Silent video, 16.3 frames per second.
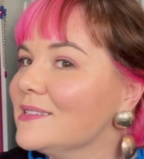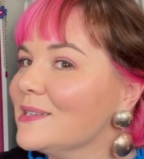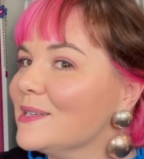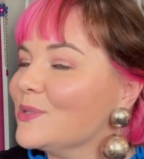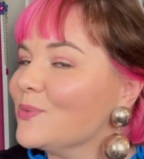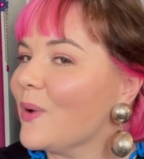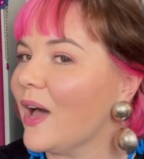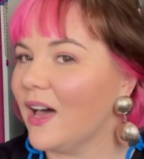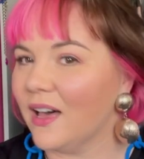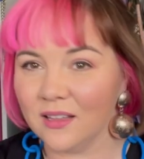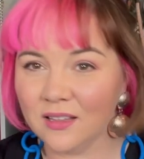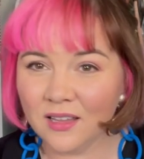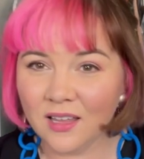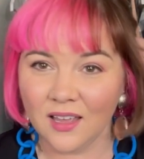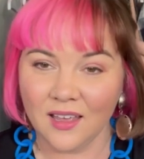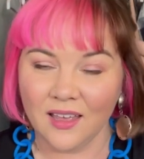as
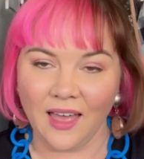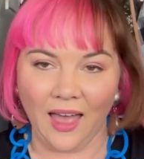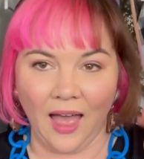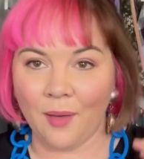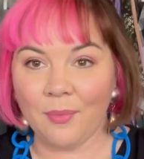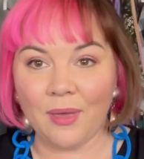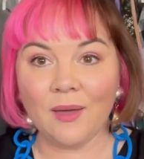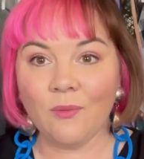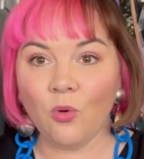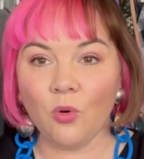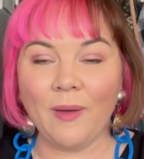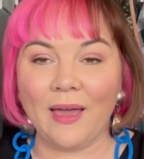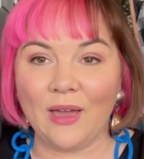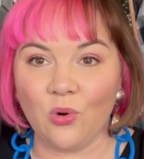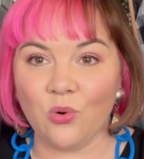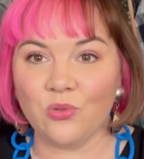well, um, it will
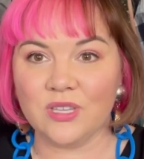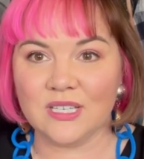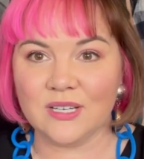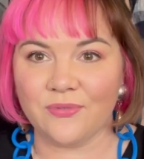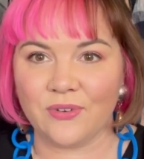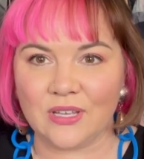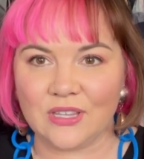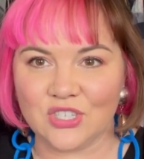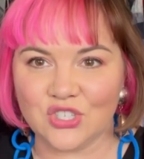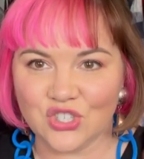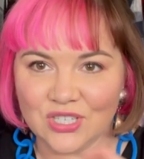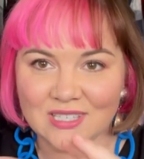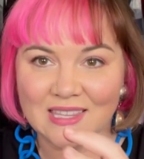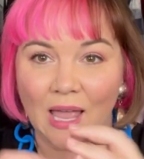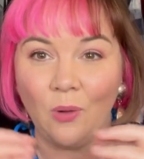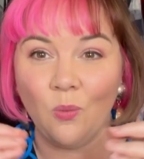make all the difference.
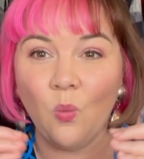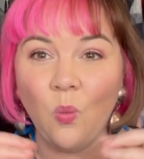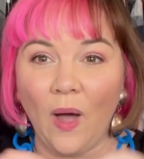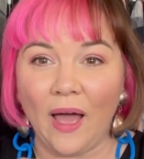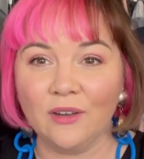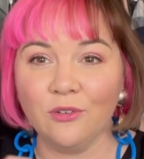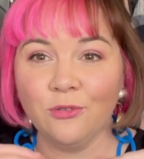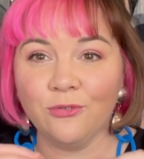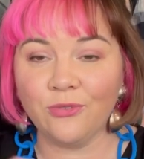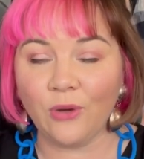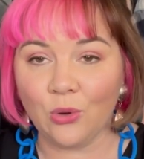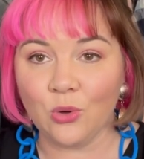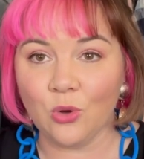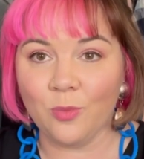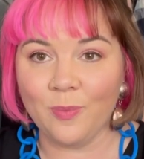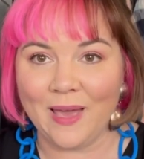Just that one
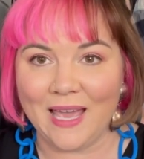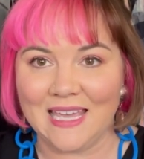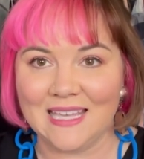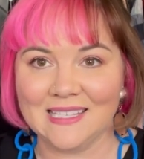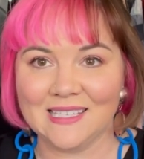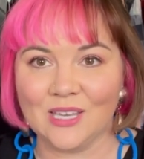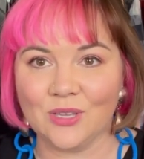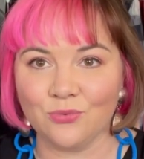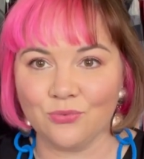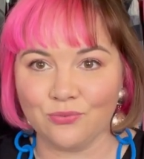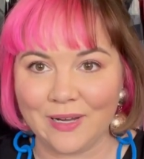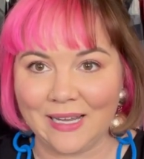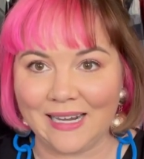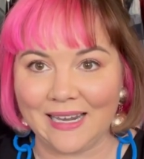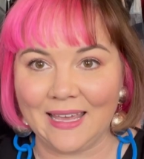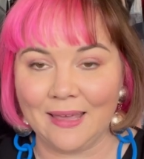focal piece can
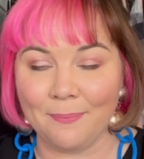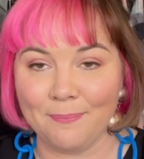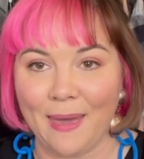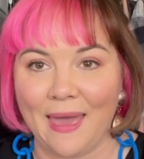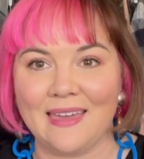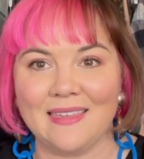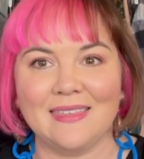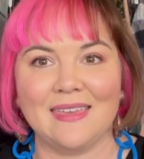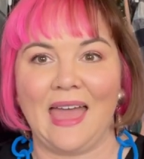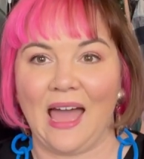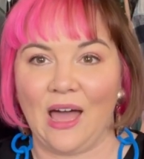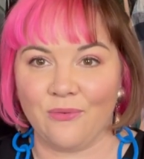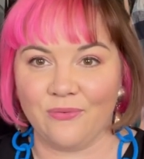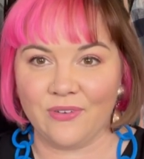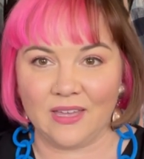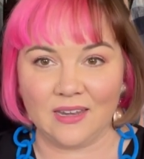really make the
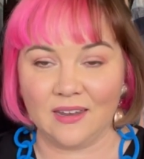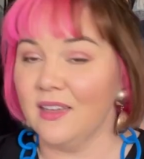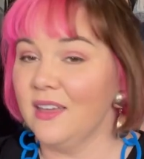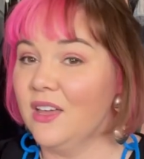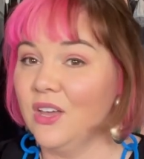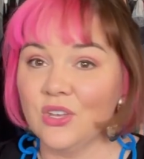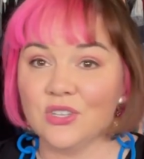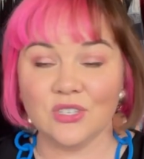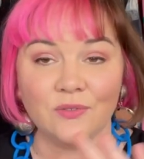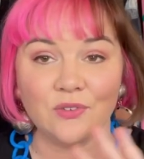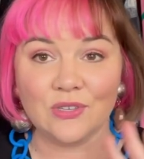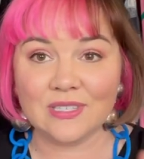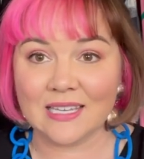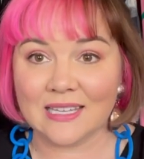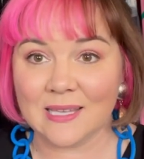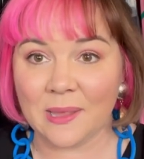outfit. So if you
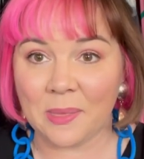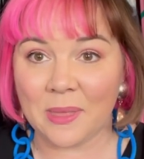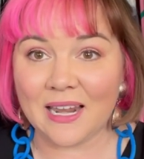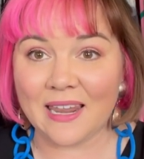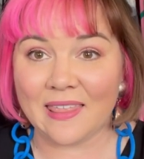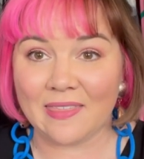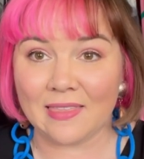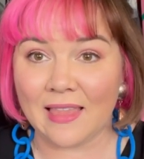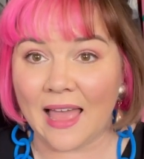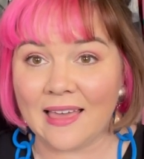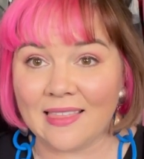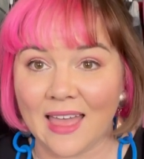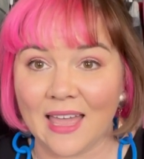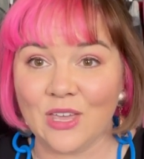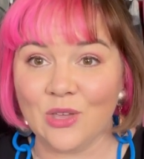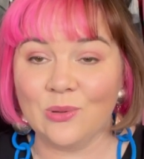see something like
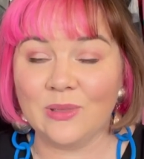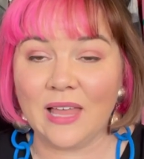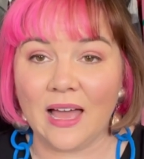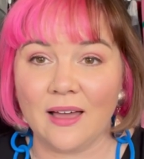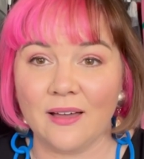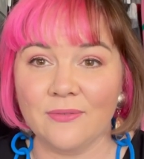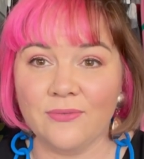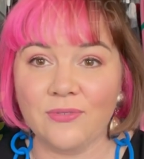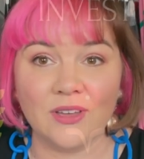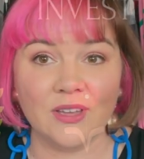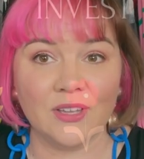that you love,